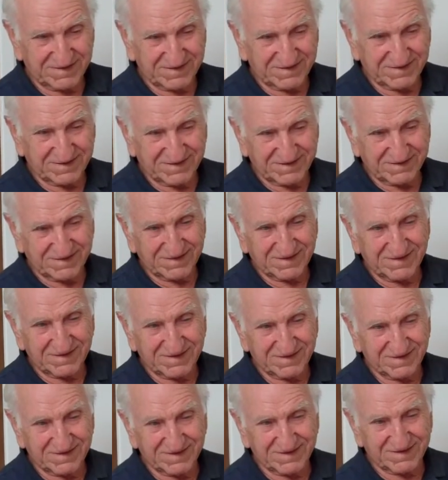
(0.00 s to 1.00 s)
Do you want
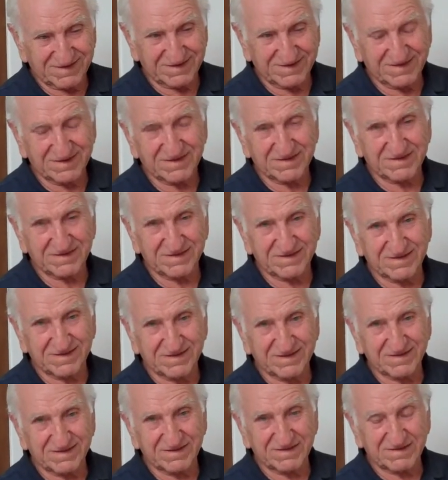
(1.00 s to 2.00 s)
to
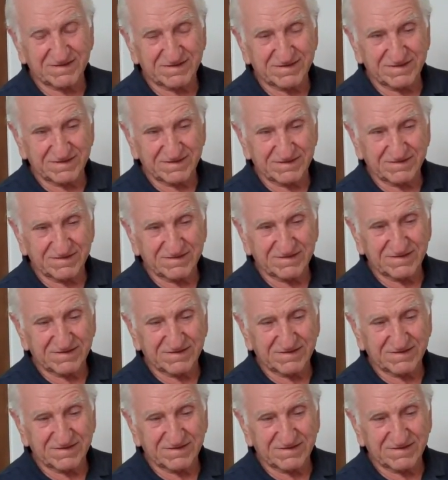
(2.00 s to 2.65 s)
ask the other one?